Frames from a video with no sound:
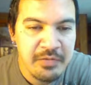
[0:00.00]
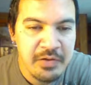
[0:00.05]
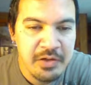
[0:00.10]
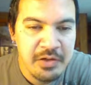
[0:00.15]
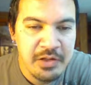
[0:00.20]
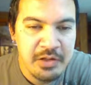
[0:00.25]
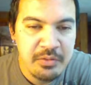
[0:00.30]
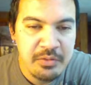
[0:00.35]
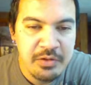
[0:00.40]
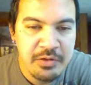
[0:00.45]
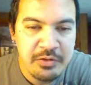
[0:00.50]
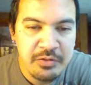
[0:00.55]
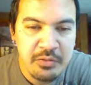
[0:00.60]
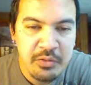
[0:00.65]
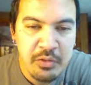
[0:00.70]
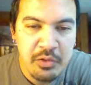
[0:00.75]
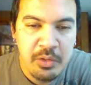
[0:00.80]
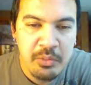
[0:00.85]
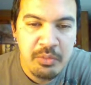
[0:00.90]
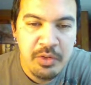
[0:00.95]
fiddling with his
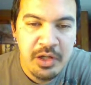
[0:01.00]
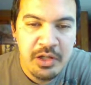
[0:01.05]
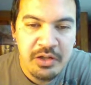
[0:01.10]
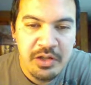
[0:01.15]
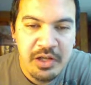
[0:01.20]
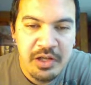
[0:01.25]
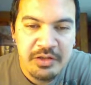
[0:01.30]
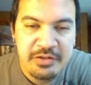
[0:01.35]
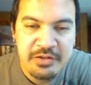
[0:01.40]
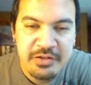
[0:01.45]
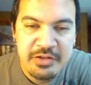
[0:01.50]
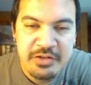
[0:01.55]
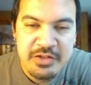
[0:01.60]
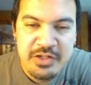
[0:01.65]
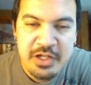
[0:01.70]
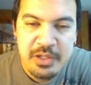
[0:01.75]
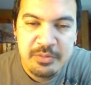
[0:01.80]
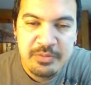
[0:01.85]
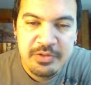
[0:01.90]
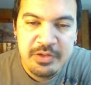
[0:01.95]
Croda brake lines in his
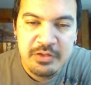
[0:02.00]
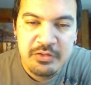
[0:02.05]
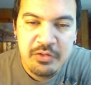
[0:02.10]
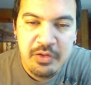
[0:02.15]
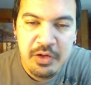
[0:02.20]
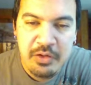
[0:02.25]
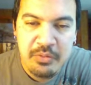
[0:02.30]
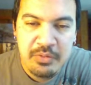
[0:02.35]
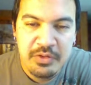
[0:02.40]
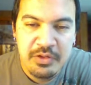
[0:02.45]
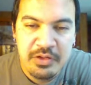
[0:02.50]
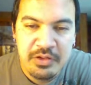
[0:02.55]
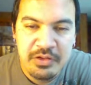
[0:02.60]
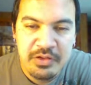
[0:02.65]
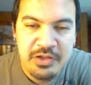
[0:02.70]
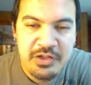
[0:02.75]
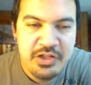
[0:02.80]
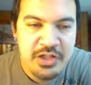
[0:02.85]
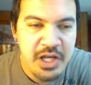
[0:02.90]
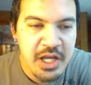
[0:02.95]
GMC truck
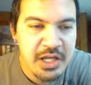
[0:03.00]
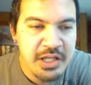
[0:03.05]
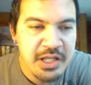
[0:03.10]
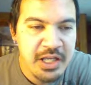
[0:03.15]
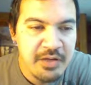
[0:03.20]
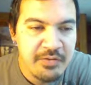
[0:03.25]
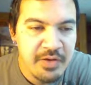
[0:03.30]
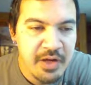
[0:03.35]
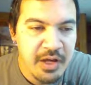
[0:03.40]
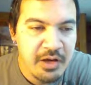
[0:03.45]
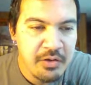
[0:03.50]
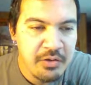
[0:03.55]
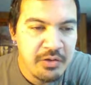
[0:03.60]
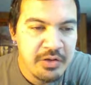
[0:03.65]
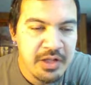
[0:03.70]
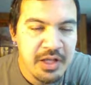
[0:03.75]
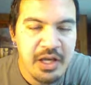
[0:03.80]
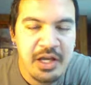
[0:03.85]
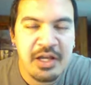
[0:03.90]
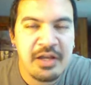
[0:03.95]
when the jack gave out.